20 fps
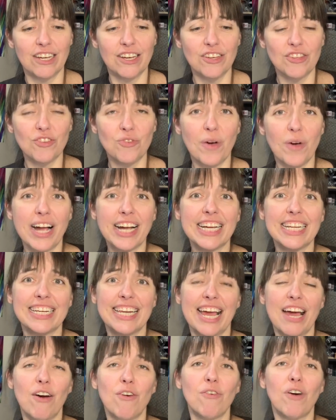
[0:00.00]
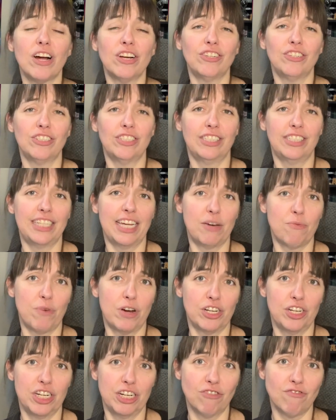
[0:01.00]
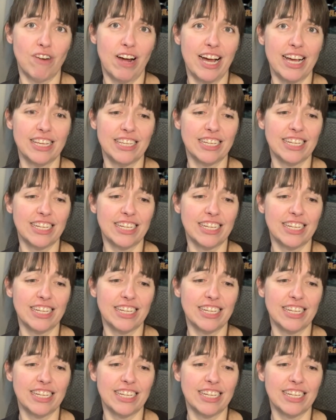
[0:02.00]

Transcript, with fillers: So I can now understand why she cries.